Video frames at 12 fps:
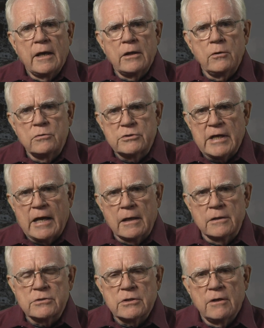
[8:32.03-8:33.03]
and who
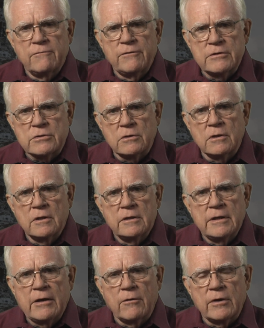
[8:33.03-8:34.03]
challenge official
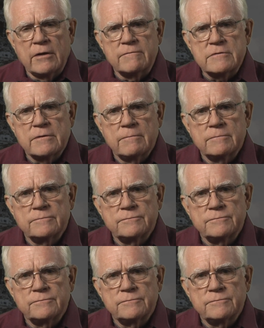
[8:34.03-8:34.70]
narratives.